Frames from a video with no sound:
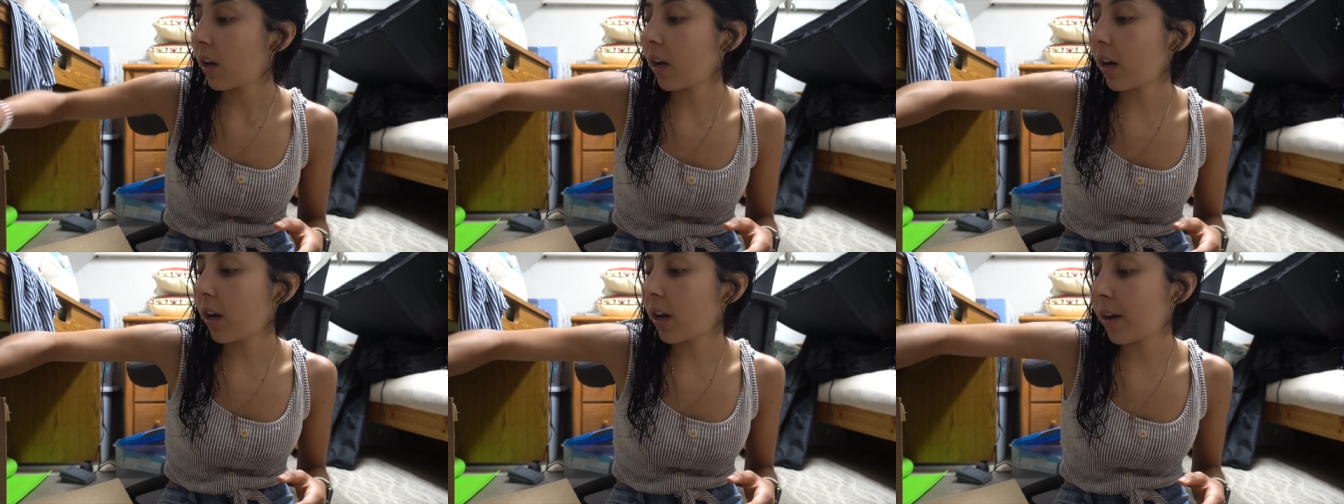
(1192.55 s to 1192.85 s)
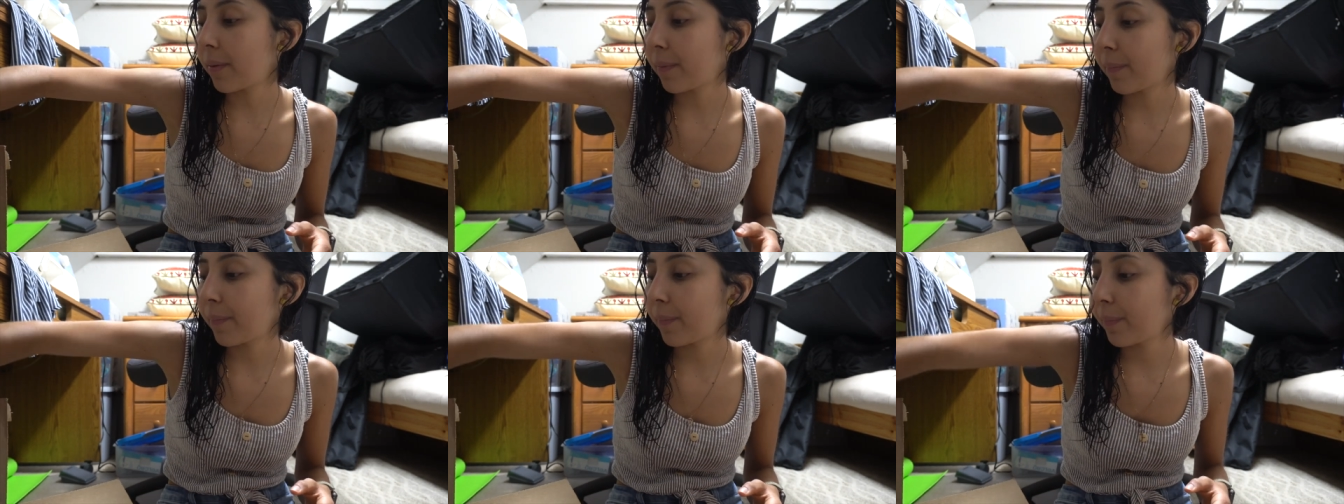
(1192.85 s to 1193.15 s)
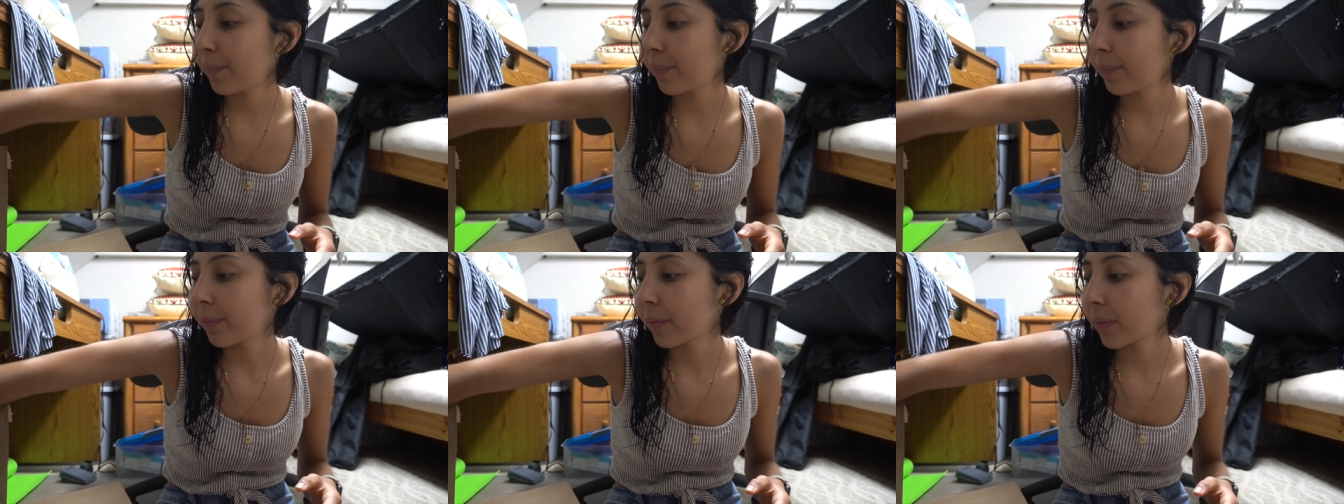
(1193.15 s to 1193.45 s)
um,
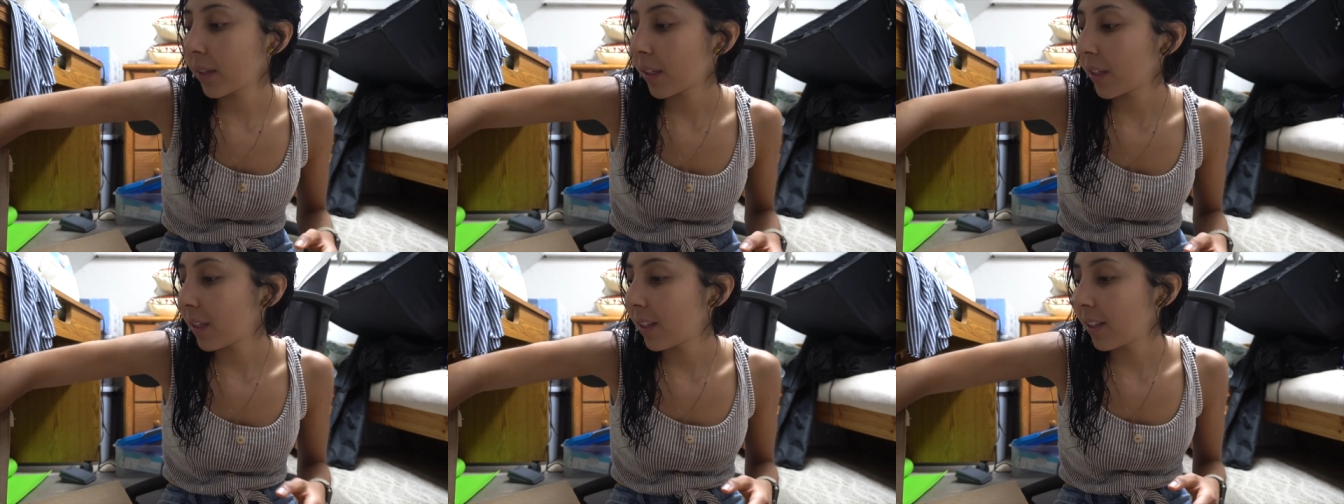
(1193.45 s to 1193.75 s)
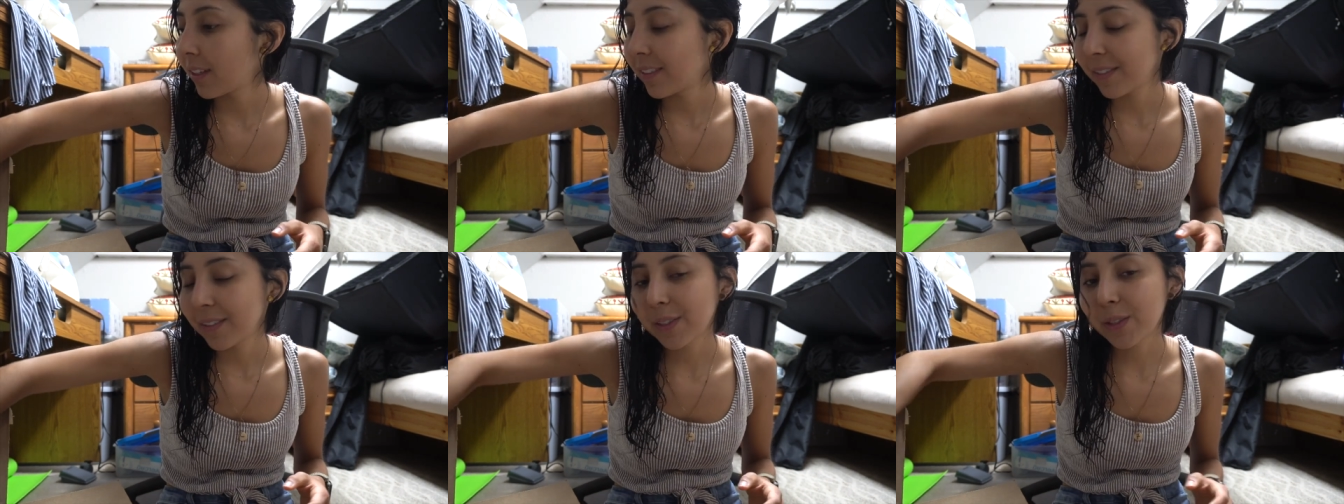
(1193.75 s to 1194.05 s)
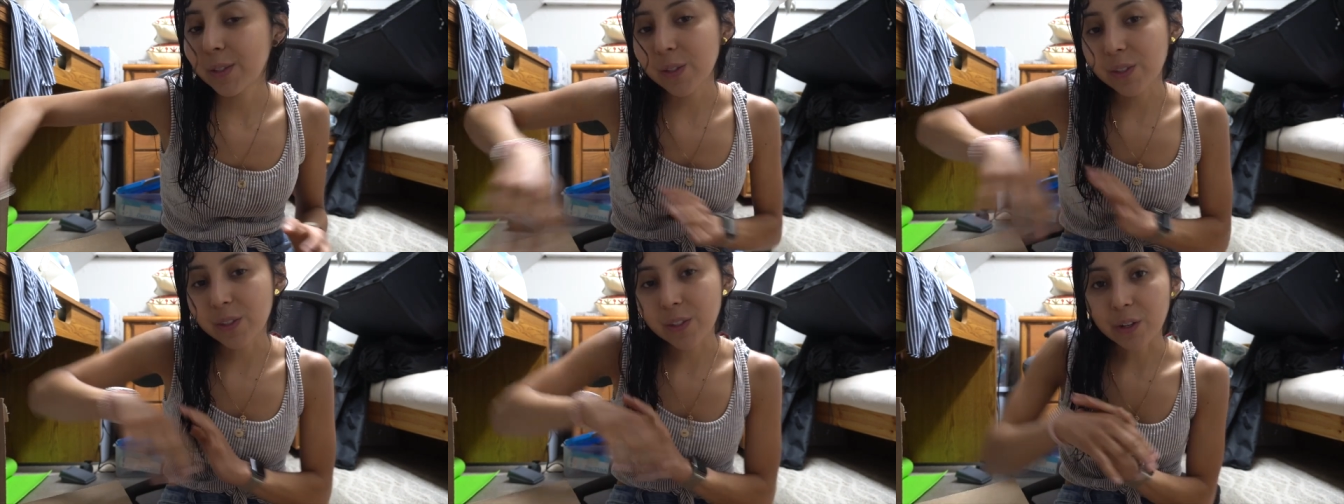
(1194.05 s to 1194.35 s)

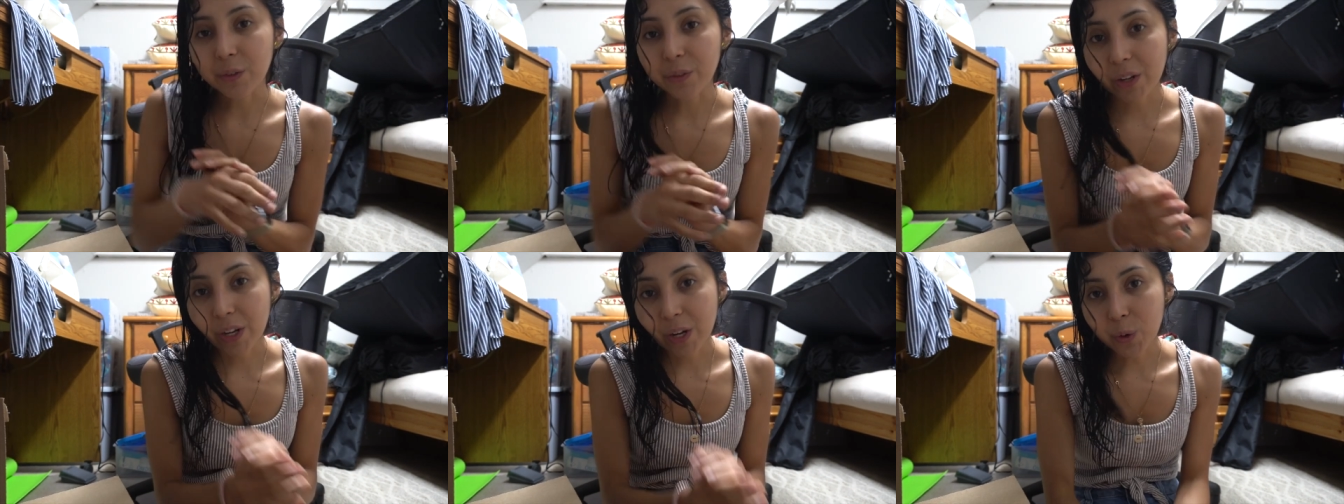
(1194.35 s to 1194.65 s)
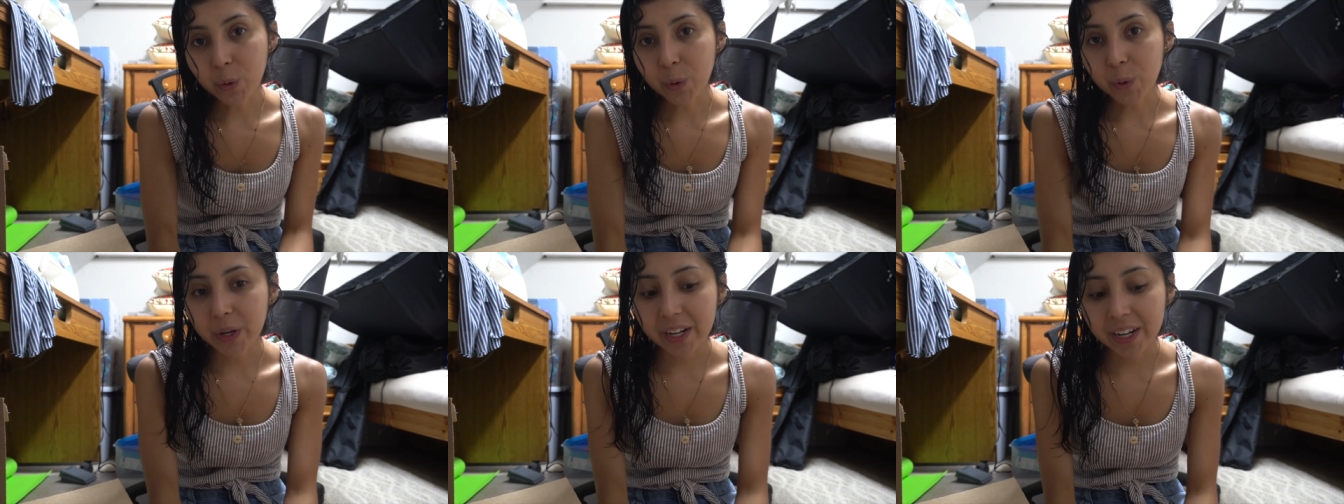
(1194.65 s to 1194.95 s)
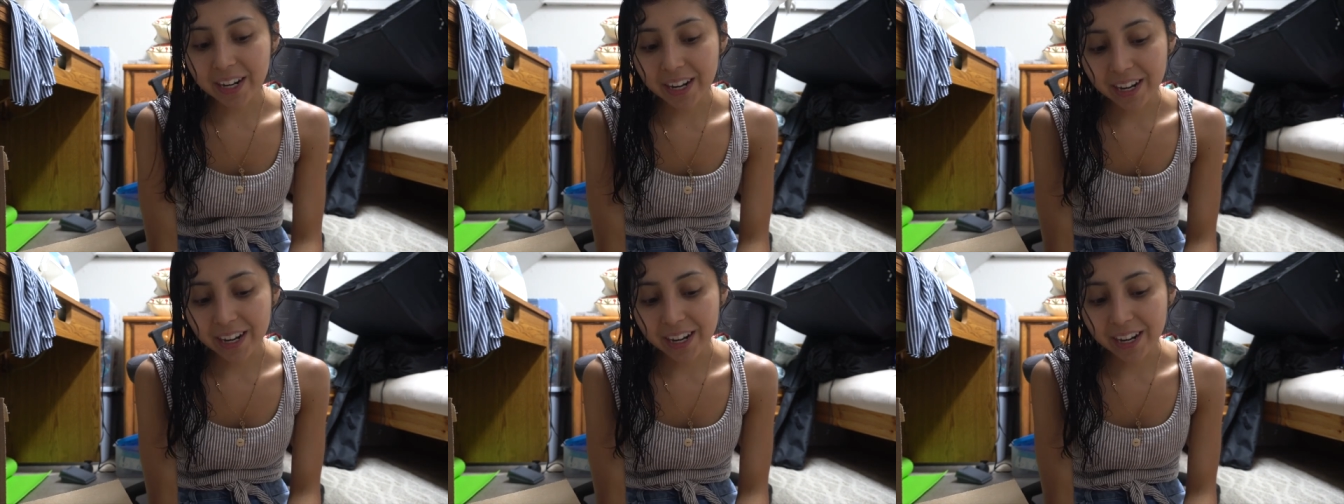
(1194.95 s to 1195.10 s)
to start recording